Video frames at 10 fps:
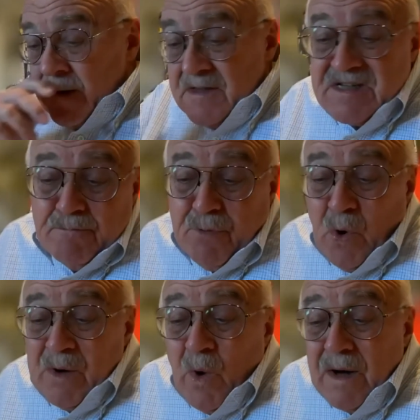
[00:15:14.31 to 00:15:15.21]
the
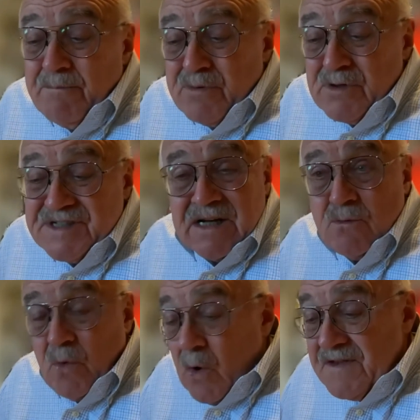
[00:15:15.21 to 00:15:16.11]
10.1%
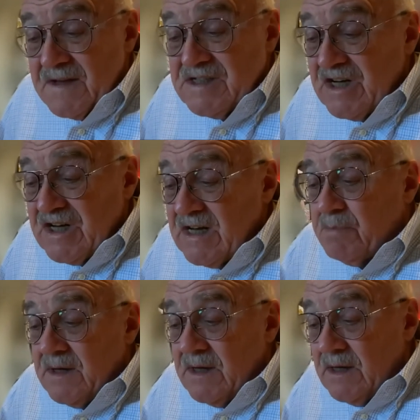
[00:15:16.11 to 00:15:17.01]
growth in
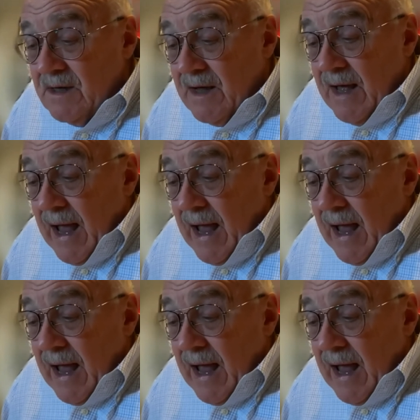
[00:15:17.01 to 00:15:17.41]
GDP